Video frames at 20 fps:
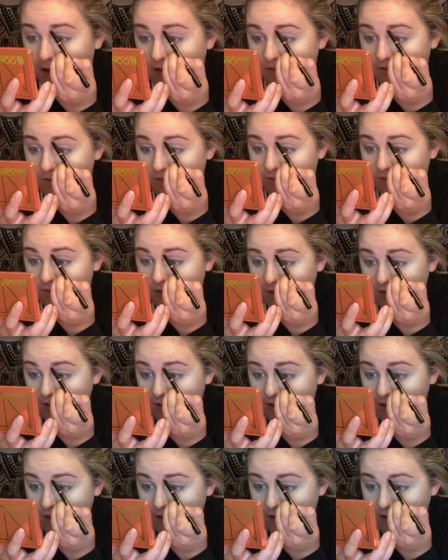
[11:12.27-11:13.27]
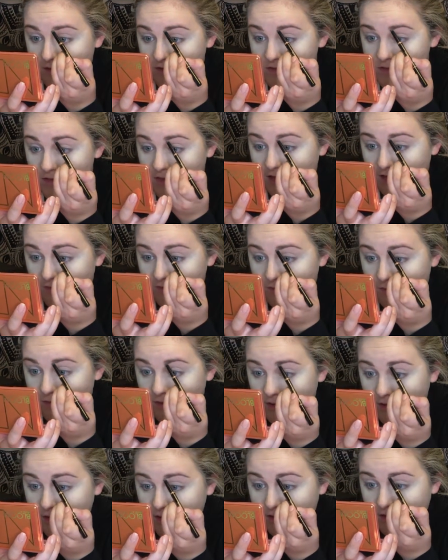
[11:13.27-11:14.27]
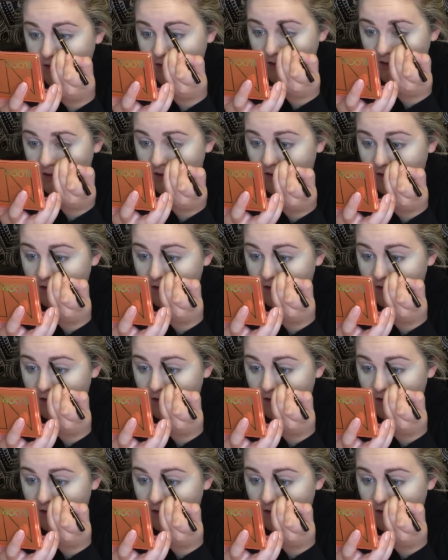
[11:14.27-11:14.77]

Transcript: and fill in this left one